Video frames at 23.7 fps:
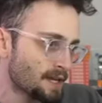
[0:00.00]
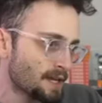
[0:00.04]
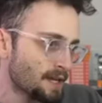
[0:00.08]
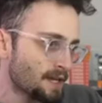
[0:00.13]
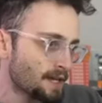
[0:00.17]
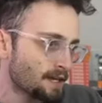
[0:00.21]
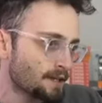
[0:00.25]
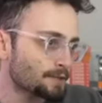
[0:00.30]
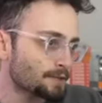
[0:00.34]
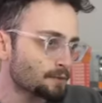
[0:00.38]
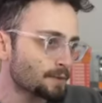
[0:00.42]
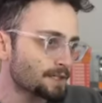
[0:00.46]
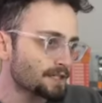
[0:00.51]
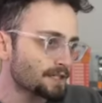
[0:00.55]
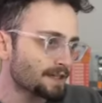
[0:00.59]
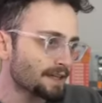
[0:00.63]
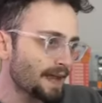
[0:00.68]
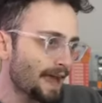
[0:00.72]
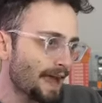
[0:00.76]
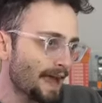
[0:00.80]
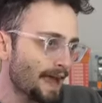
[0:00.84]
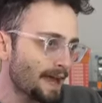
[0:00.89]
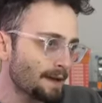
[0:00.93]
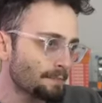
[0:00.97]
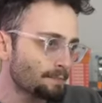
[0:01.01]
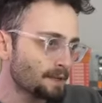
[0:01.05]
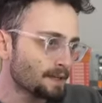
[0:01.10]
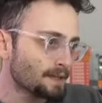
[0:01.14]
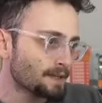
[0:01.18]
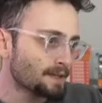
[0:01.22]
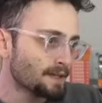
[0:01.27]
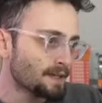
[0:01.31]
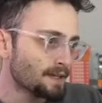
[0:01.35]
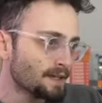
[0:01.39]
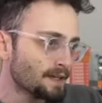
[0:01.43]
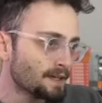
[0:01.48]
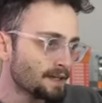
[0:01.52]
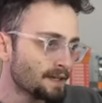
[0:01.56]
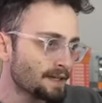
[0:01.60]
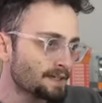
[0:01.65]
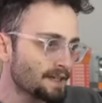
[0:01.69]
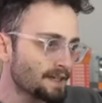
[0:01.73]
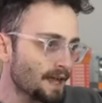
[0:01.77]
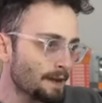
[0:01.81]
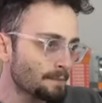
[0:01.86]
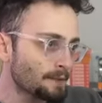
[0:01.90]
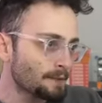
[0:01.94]
Because what's going to happen
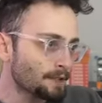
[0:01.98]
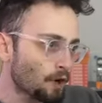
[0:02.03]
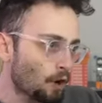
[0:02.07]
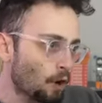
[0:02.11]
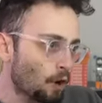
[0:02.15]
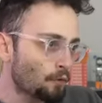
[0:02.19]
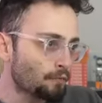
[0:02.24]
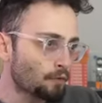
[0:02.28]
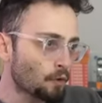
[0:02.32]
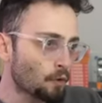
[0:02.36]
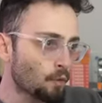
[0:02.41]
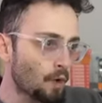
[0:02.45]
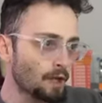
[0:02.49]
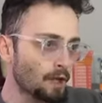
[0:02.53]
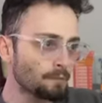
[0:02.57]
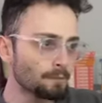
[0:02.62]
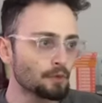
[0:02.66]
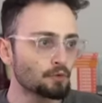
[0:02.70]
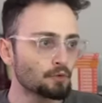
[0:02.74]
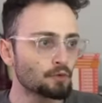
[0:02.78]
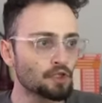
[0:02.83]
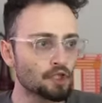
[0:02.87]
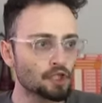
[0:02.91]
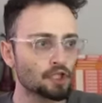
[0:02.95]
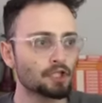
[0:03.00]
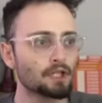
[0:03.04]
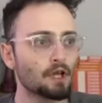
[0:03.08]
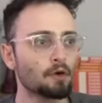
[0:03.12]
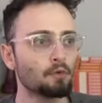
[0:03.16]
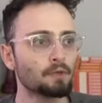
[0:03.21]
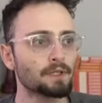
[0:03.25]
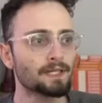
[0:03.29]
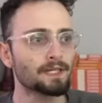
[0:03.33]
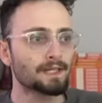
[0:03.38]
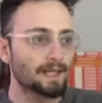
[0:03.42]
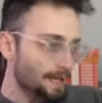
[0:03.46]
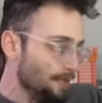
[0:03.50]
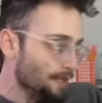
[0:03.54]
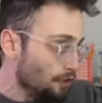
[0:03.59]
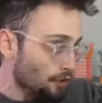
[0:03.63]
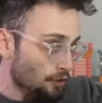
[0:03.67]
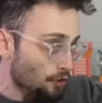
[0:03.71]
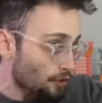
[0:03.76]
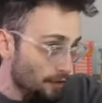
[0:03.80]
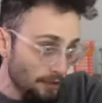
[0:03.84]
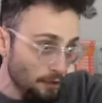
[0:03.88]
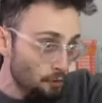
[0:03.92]
is I'm going to overwhelm you slowly. Like,
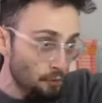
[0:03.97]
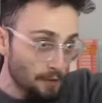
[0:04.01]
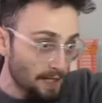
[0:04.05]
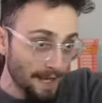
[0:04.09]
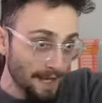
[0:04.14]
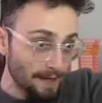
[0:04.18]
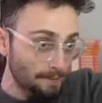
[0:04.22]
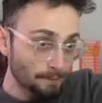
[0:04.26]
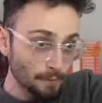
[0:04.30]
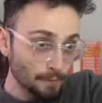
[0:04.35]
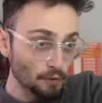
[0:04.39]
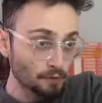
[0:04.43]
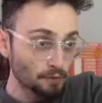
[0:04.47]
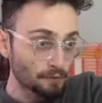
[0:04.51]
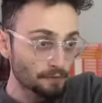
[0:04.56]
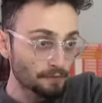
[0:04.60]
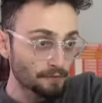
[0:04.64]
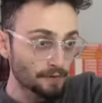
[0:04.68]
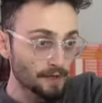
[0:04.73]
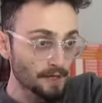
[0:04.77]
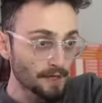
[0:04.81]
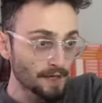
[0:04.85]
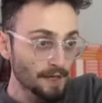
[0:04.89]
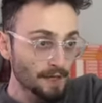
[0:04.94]
you can't move.